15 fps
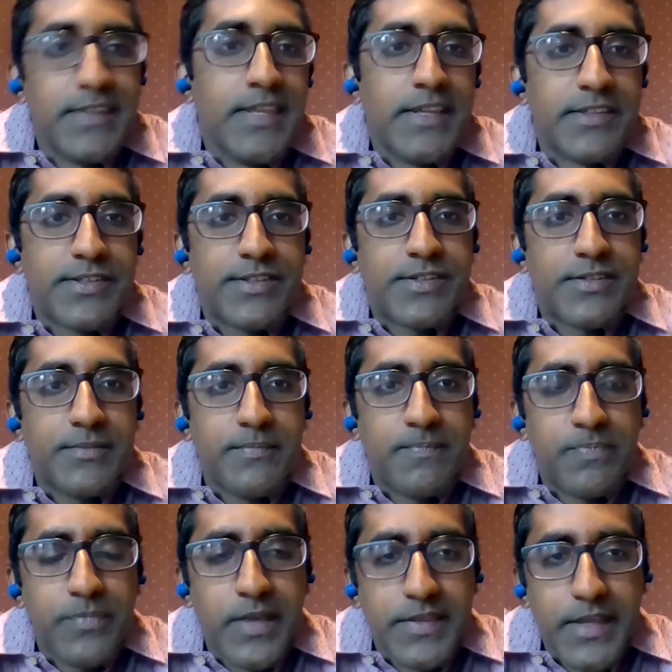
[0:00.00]
and
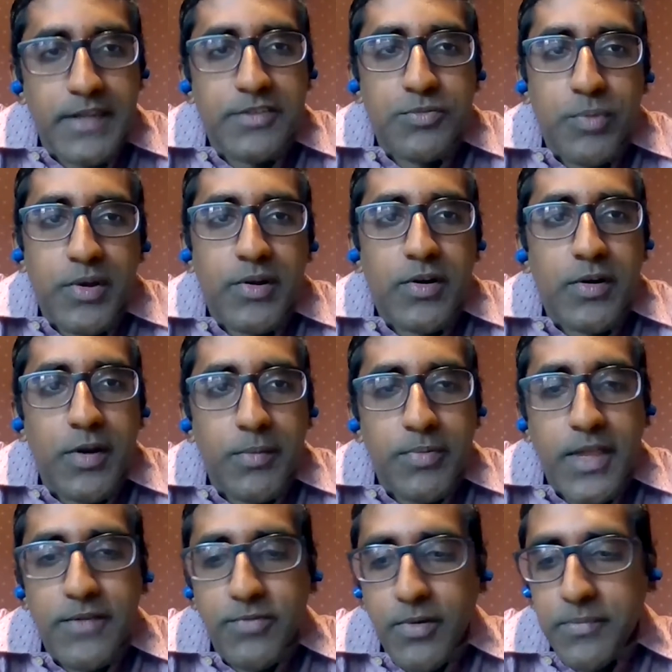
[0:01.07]
that is what our
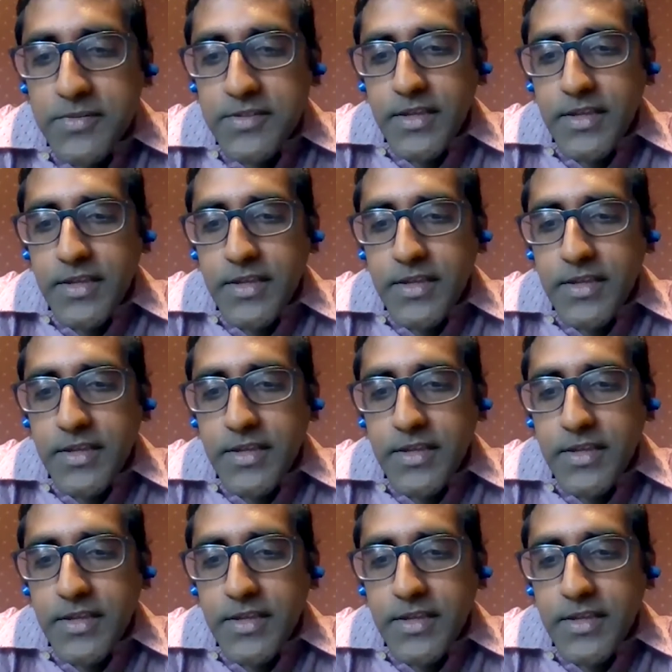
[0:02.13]
platform is